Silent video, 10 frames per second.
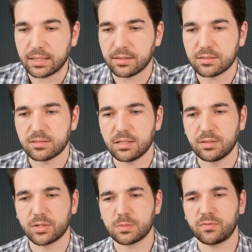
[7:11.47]
this
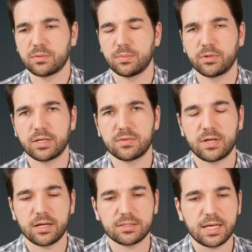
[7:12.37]
endorsement from the Progressive
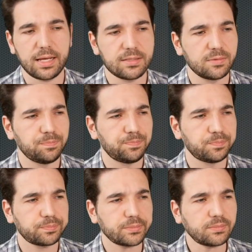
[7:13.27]
Caucus has.
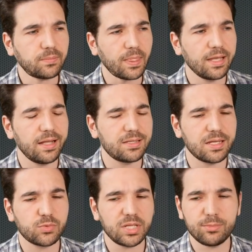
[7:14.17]

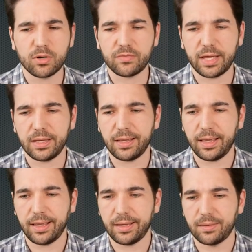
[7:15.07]
It's really more of a
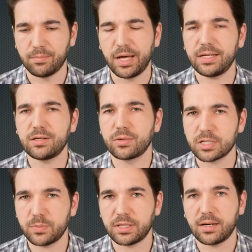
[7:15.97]
money
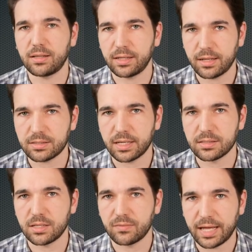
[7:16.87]
endorsement than anything else,
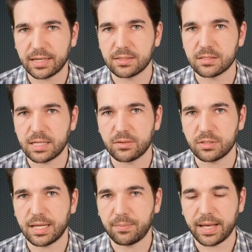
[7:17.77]
as they've access now to
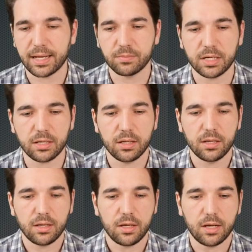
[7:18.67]
that PAC money.
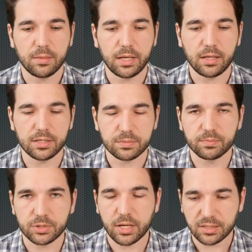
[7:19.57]

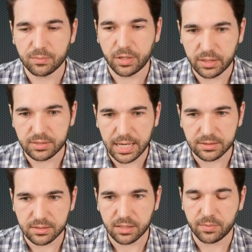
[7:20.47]
Shontel Brown has
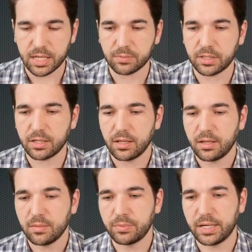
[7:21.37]
access to that PAC money.
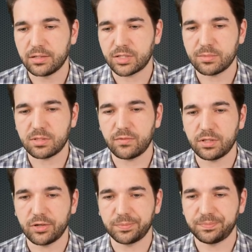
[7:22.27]
But in terms of, you know,